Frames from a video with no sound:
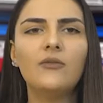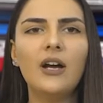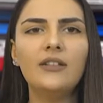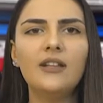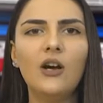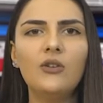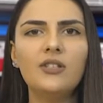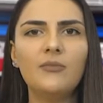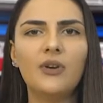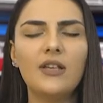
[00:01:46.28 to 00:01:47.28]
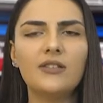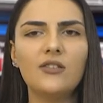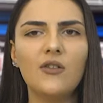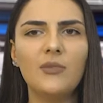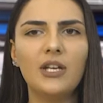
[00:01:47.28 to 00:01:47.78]
Right now is the
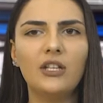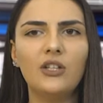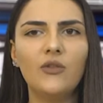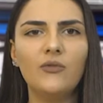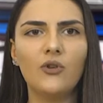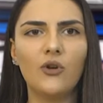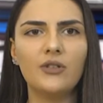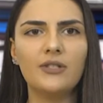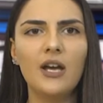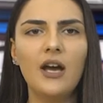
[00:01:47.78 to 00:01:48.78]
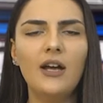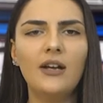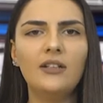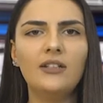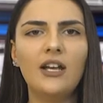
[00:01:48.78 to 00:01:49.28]
presence of millions of Kurds and
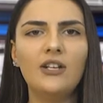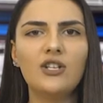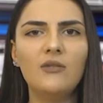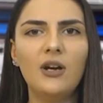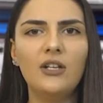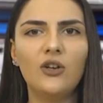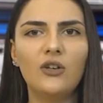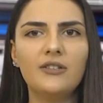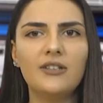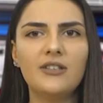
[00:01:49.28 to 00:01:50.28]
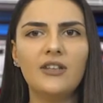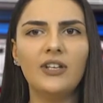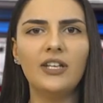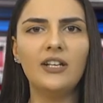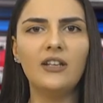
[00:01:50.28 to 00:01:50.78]
other national minorities
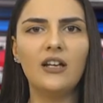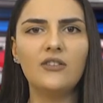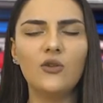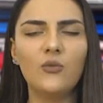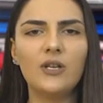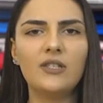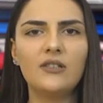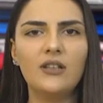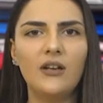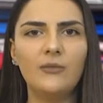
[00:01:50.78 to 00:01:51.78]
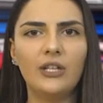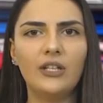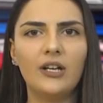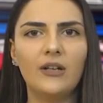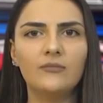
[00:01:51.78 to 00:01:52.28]
living in the lands of Western
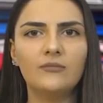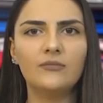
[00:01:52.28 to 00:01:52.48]
Armenia.